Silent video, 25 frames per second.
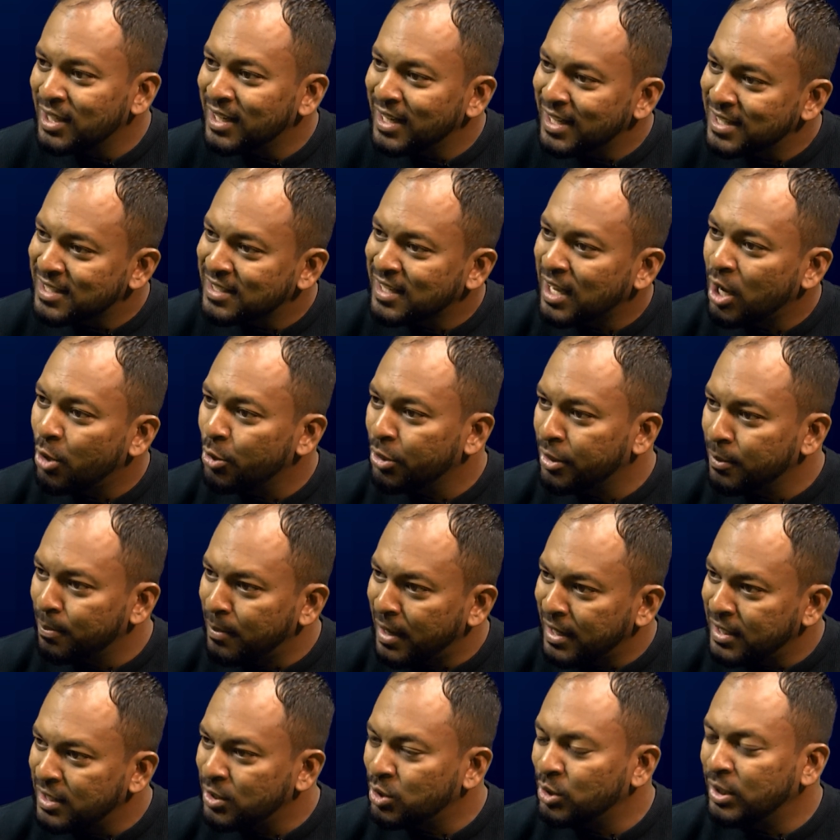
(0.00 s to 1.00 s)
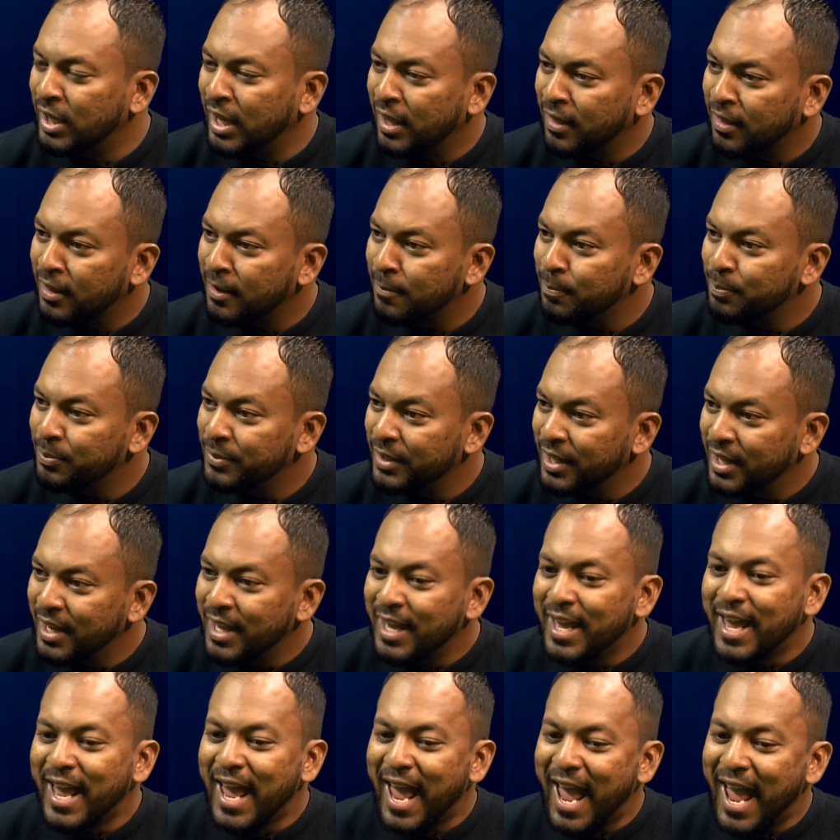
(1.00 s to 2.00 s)
Let's count the money together
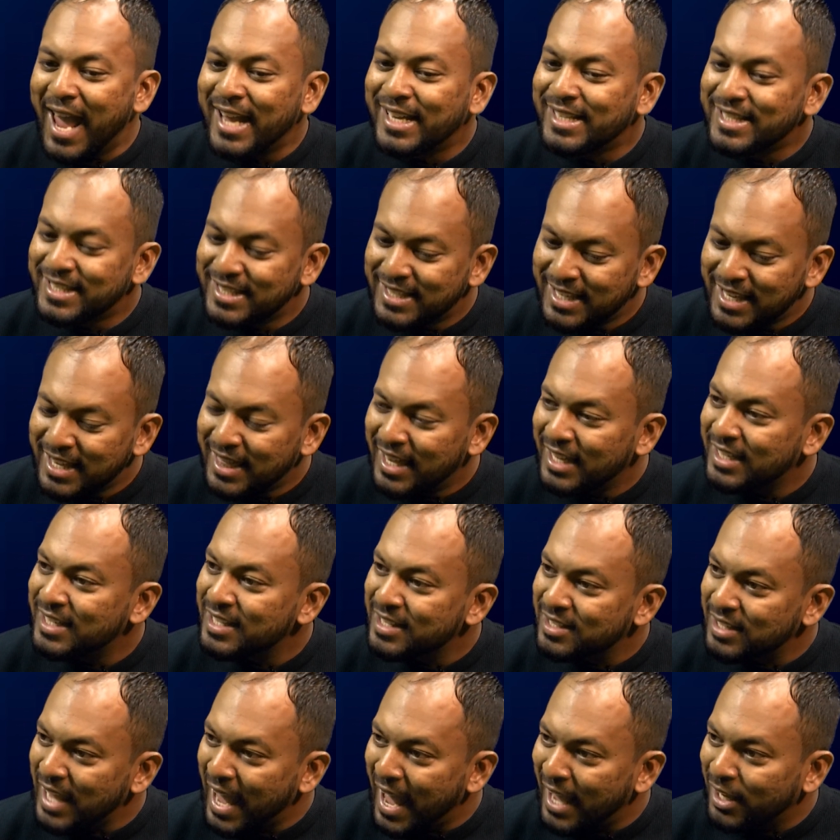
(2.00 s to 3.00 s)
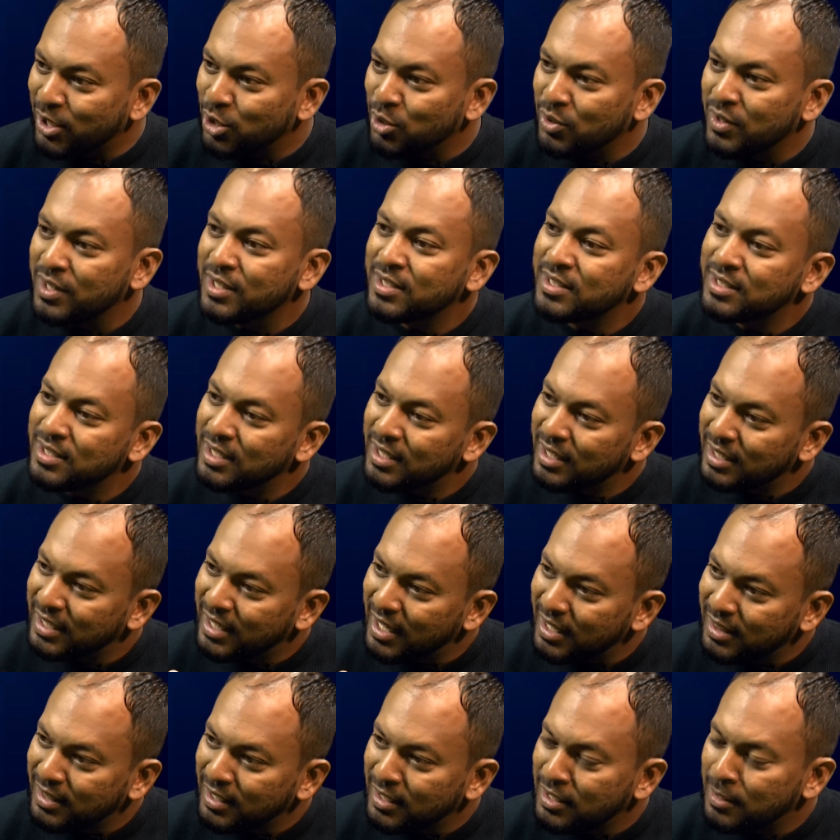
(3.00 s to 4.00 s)
and see that it's accurate,
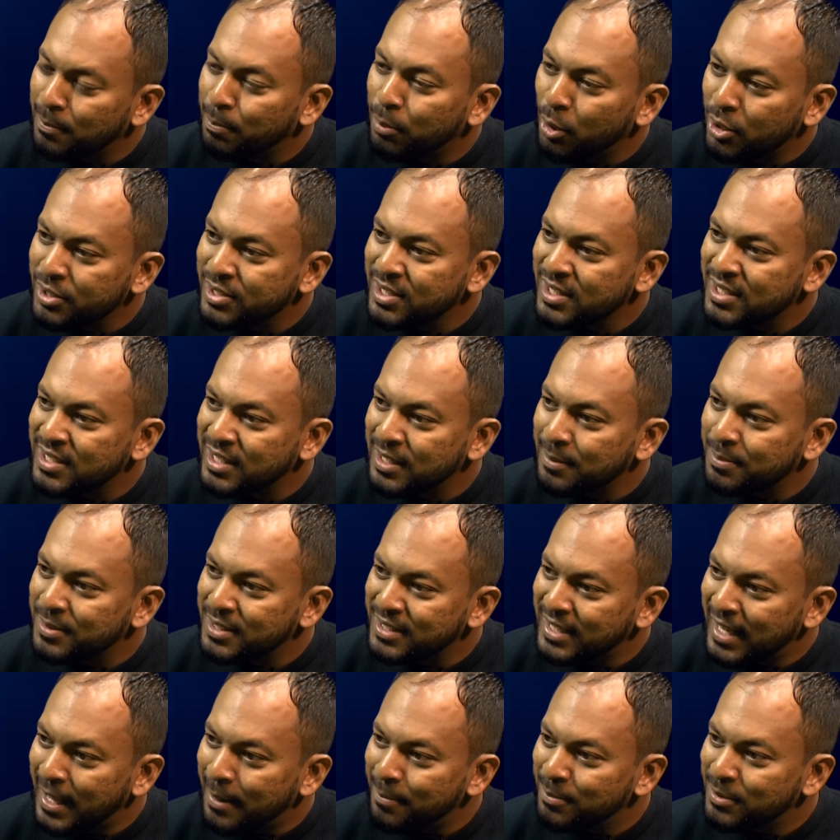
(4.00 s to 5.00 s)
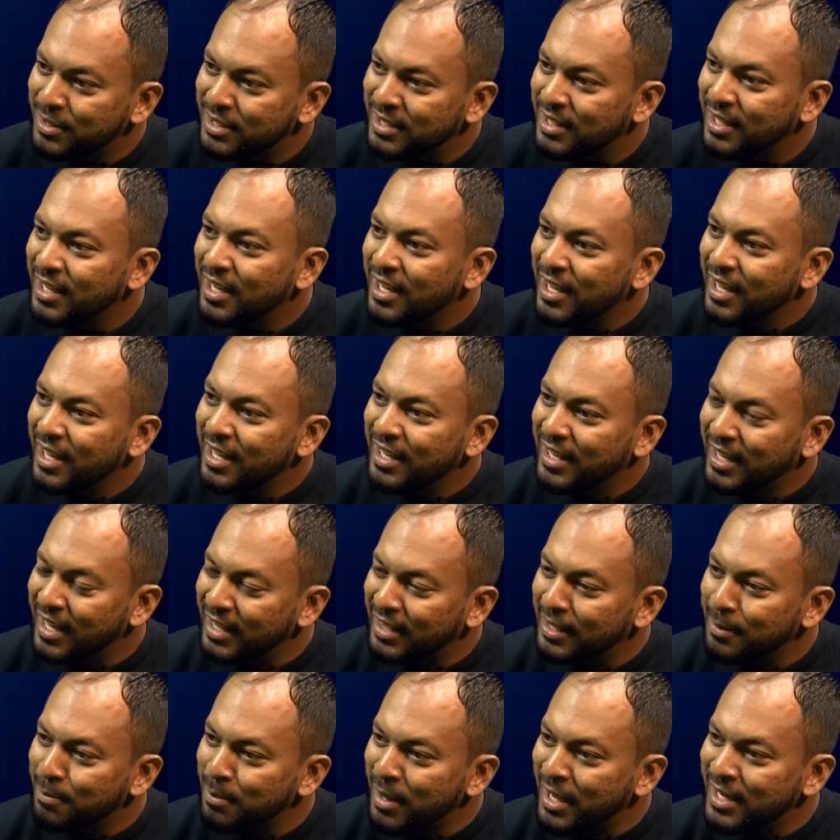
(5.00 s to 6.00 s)
get the deposit slip stamped,
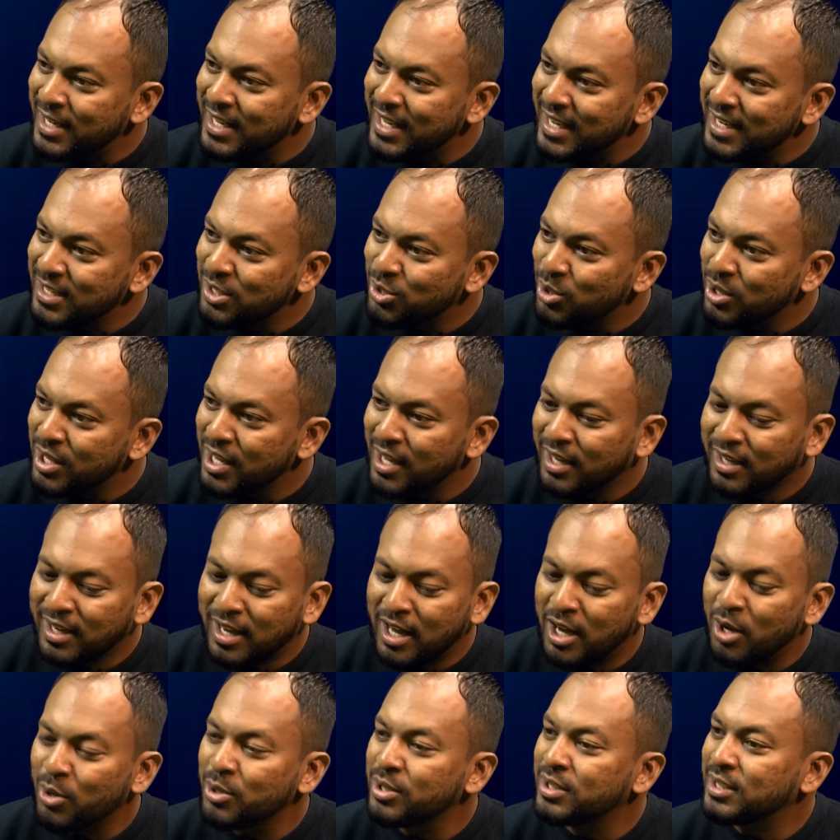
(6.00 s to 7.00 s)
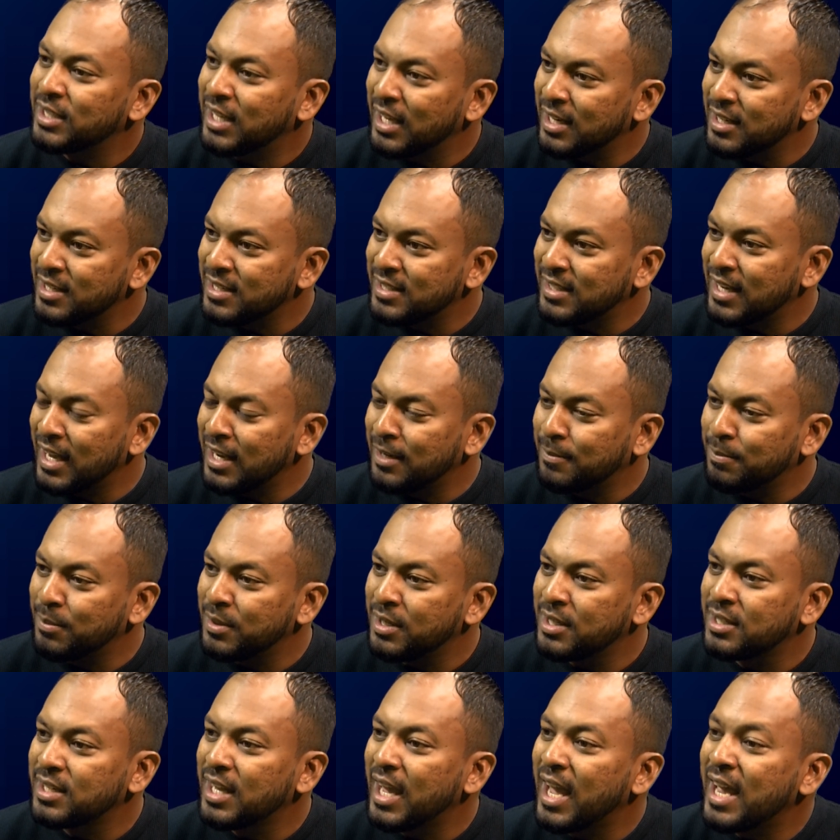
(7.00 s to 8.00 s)
get the money into the account, get a
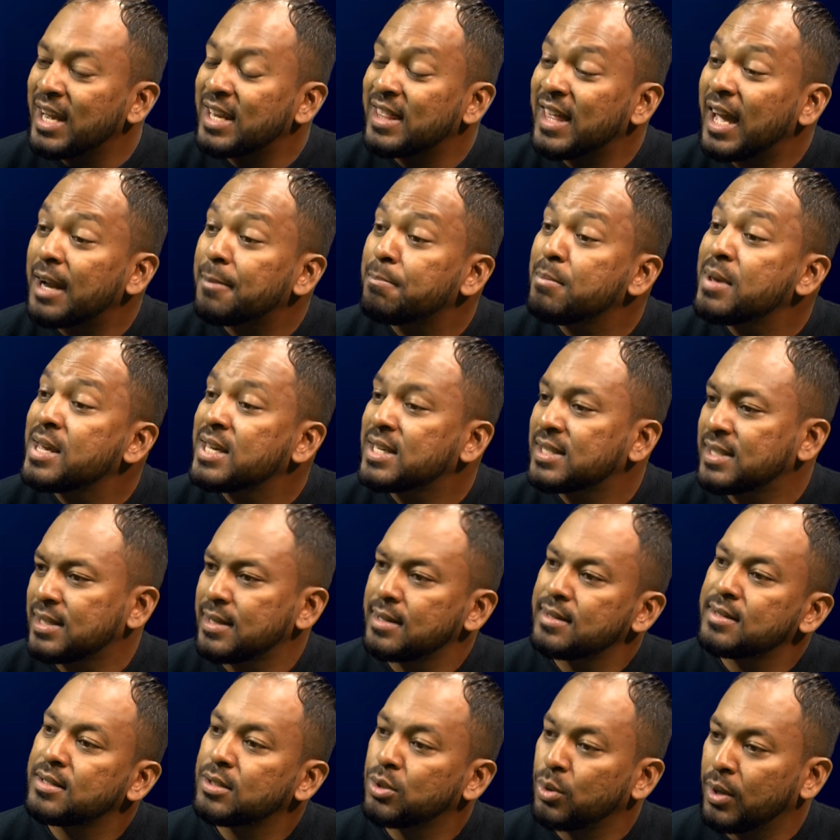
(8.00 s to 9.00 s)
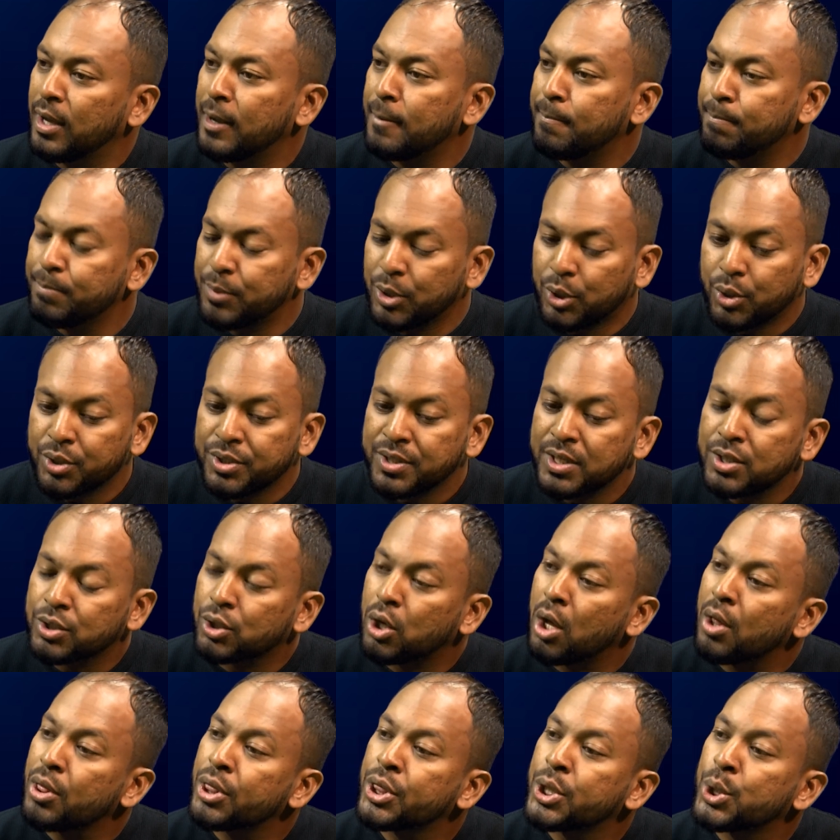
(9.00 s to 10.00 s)
statement, and that makes sense to him because he's
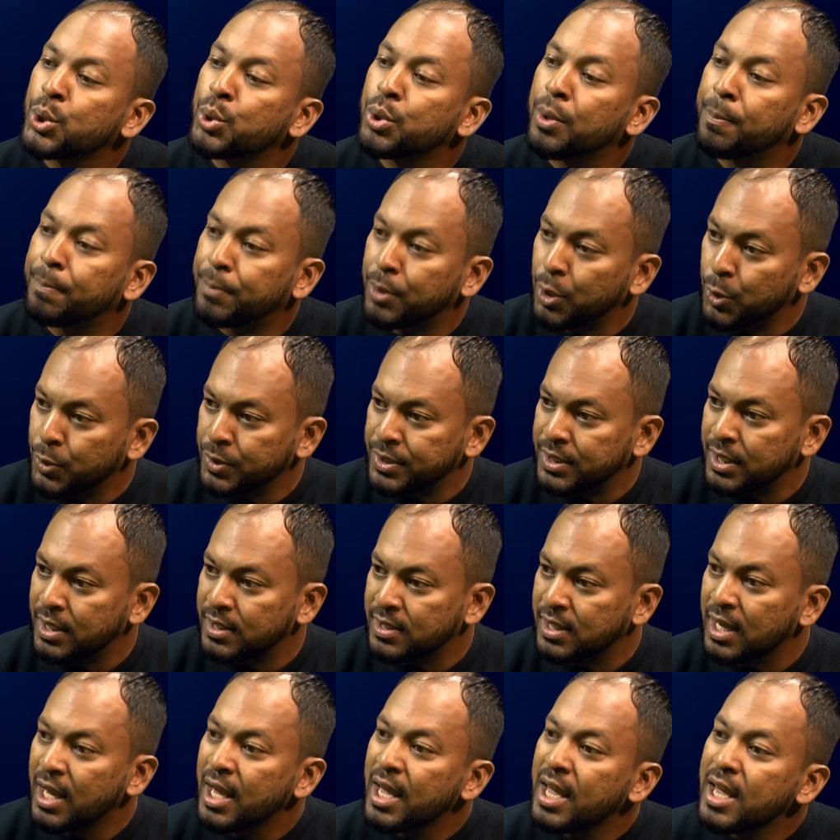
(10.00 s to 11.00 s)
gone through the process.